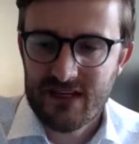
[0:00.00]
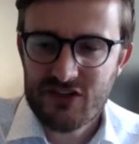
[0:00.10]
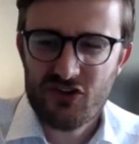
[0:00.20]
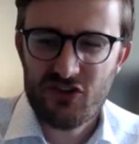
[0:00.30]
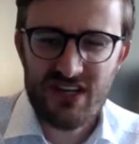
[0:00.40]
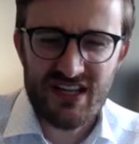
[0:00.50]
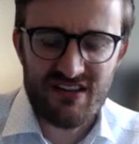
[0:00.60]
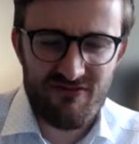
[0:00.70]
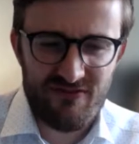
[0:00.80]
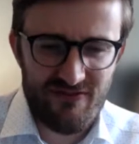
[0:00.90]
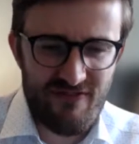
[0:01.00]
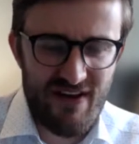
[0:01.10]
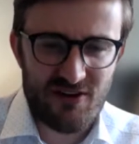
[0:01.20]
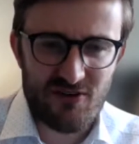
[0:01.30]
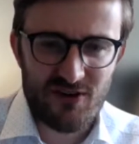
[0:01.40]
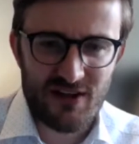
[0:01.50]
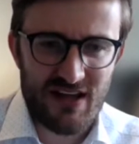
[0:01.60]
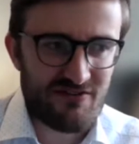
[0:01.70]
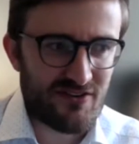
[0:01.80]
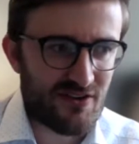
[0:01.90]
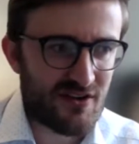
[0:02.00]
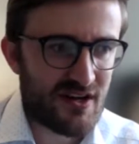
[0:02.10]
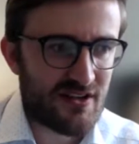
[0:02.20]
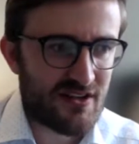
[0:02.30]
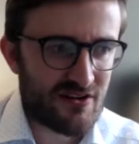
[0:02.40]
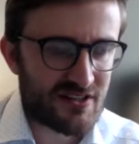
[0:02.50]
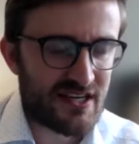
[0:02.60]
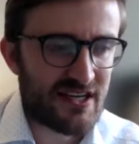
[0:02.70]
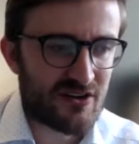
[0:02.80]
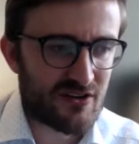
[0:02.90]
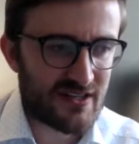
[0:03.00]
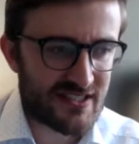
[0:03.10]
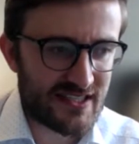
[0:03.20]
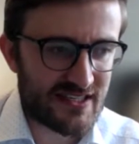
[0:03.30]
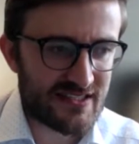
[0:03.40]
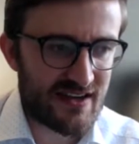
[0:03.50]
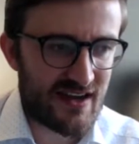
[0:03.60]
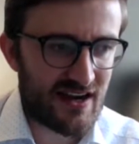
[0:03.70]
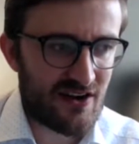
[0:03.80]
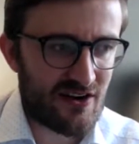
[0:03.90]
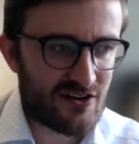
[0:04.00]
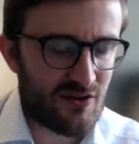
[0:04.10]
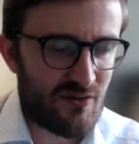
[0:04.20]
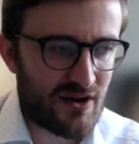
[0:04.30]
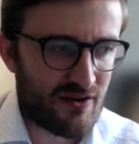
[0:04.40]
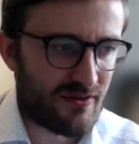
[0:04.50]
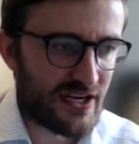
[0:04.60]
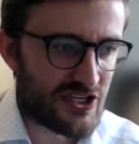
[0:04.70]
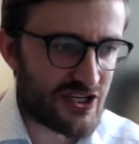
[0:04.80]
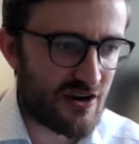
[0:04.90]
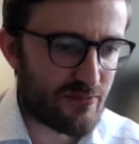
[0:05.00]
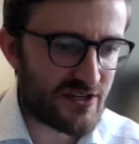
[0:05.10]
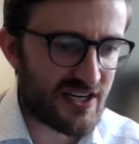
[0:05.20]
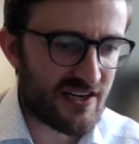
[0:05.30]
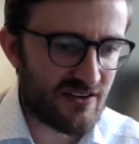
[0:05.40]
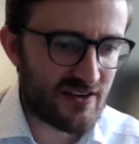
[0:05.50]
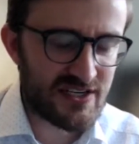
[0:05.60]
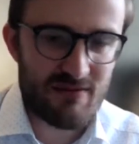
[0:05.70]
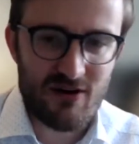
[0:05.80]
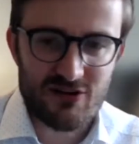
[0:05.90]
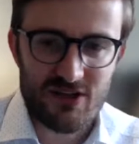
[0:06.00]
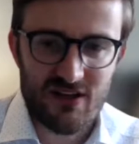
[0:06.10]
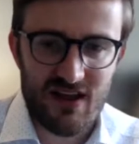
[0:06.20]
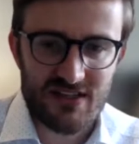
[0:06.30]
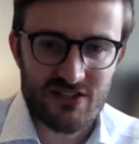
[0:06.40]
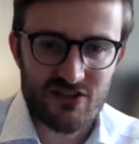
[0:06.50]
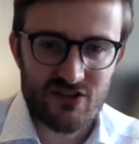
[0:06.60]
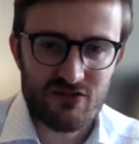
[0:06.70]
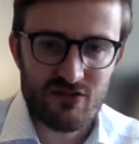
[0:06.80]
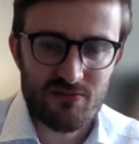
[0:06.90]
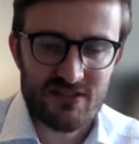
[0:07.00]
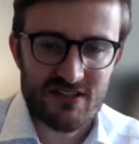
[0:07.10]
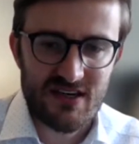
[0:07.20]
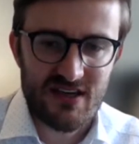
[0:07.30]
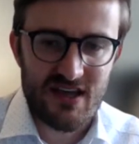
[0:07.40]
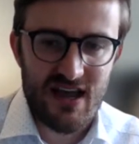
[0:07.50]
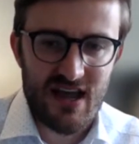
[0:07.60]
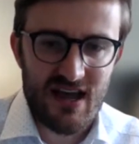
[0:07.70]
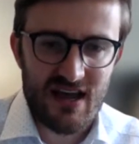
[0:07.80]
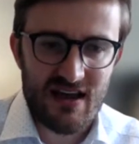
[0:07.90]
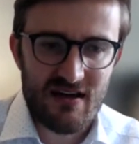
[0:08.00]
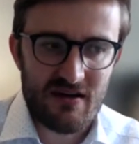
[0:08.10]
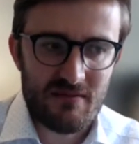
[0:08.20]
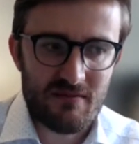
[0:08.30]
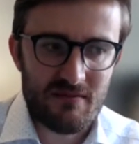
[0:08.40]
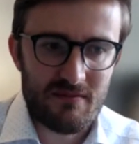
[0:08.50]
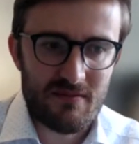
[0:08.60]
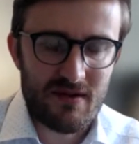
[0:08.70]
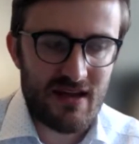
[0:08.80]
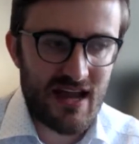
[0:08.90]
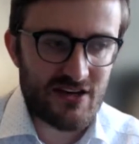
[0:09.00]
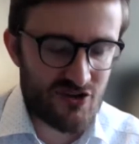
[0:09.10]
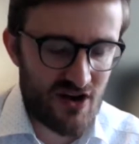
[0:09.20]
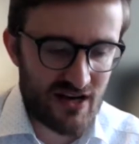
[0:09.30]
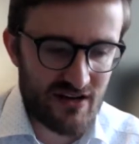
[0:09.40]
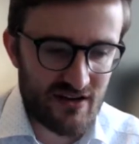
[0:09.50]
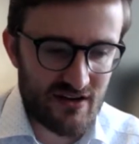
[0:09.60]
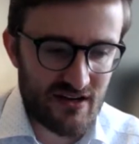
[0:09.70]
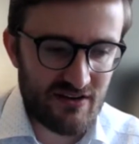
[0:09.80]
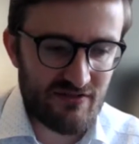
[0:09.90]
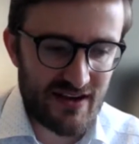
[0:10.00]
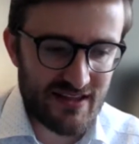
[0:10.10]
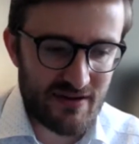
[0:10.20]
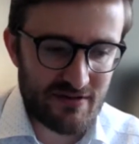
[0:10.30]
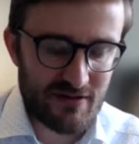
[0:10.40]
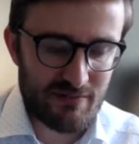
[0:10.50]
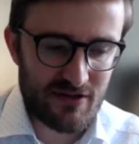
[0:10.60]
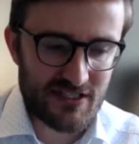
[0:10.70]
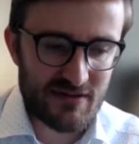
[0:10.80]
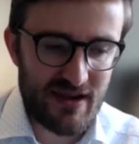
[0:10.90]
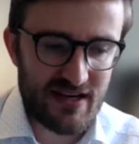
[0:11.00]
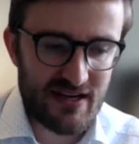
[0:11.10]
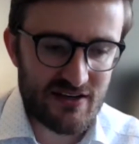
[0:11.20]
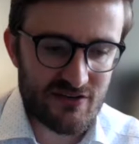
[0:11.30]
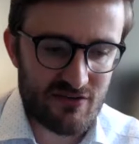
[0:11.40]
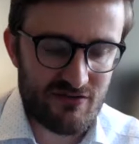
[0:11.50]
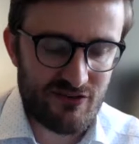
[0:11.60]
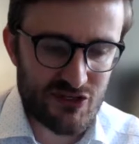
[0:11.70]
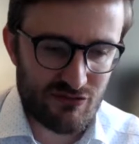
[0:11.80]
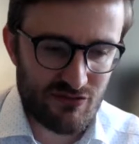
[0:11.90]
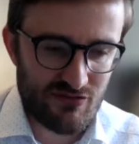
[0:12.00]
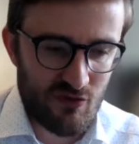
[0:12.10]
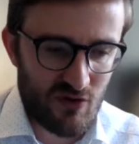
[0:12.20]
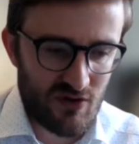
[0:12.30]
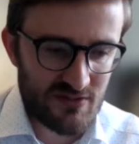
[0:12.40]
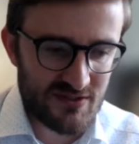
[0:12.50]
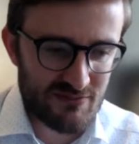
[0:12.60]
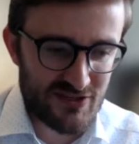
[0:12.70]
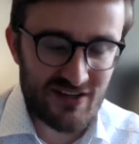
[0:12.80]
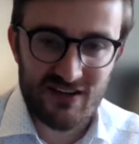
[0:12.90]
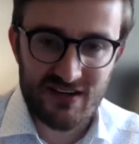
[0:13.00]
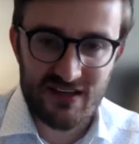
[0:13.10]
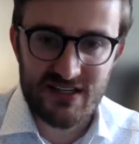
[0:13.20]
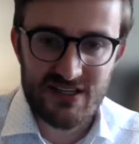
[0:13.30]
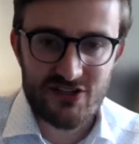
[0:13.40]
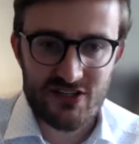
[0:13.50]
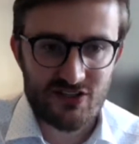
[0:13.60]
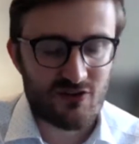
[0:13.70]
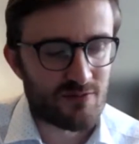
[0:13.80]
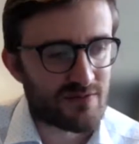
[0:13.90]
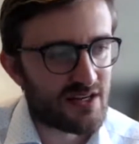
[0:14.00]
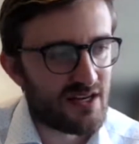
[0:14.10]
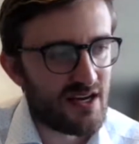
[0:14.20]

certainly at the federal level, there is increasing desire to want to reach out, particularly to marginalized groups, and and try to invite them to participate in sort of future reforms, particularly Indigenous groups,